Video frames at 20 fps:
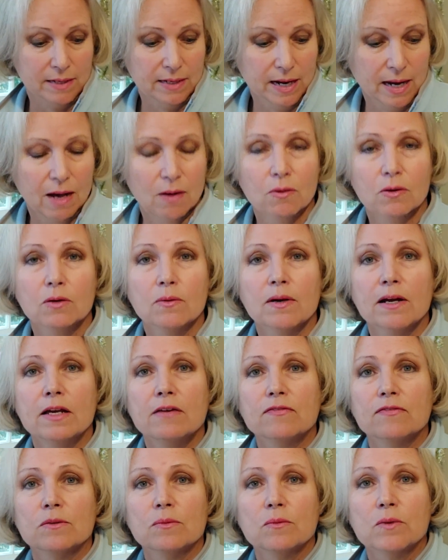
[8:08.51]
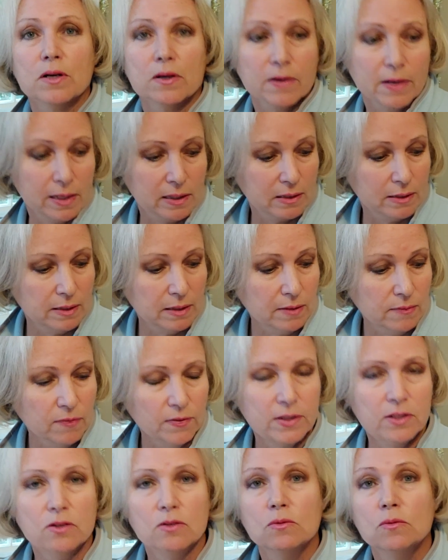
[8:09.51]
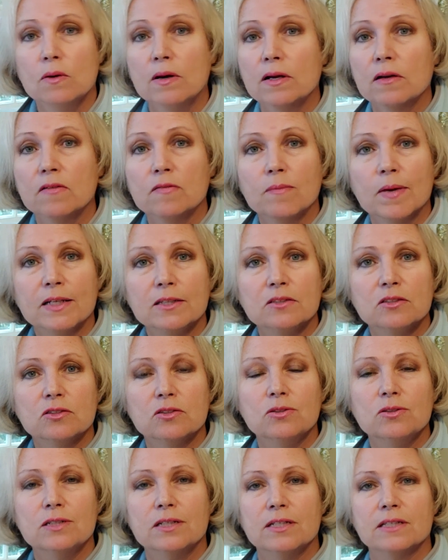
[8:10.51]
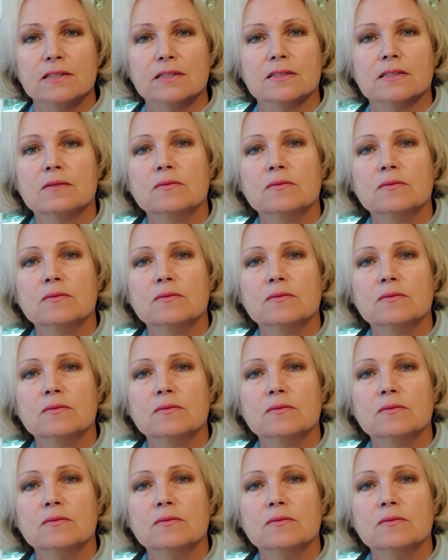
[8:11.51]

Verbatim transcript: an hour away from where I live, and knew one of my students.